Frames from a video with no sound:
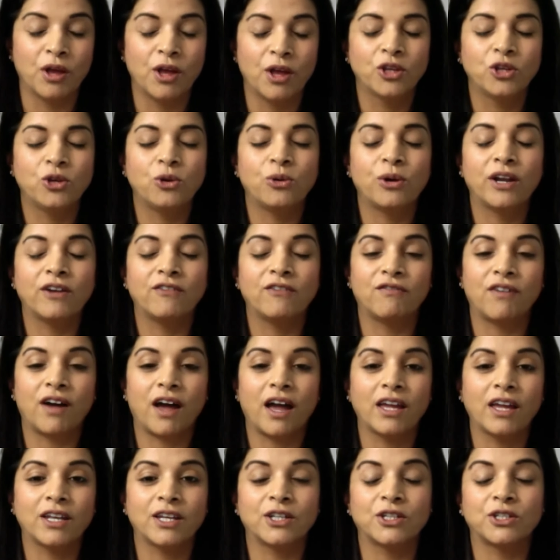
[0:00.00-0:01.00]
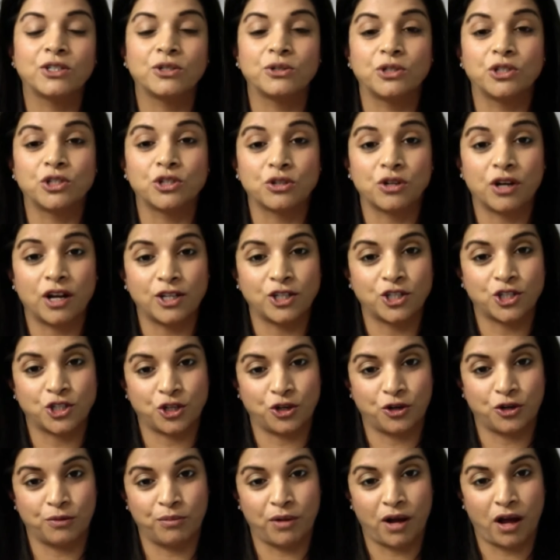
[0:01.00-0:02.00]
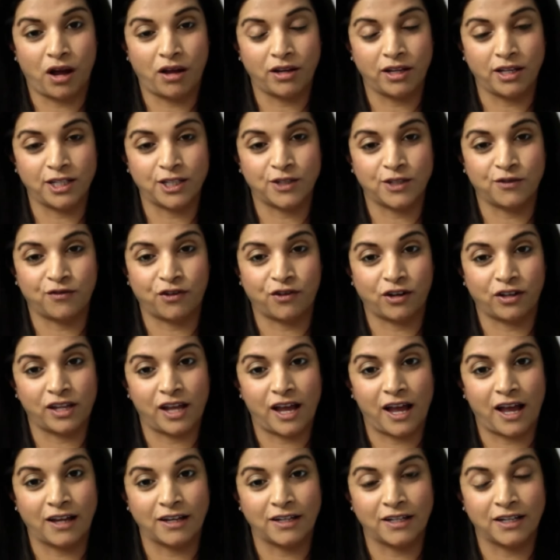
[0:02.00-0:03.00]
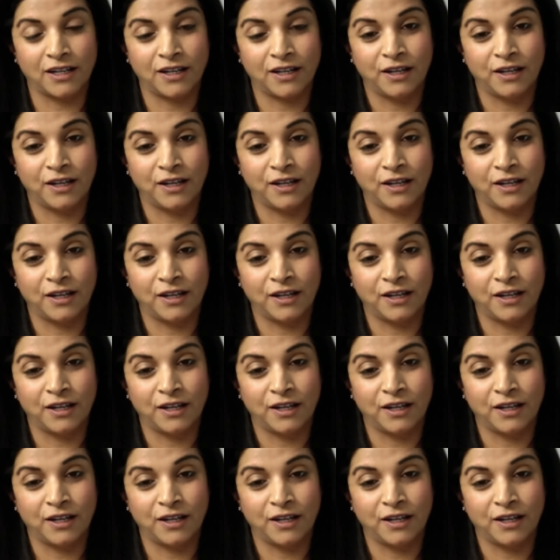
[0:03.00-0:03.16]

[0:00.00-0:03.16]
you're invited to trust your bodies for that.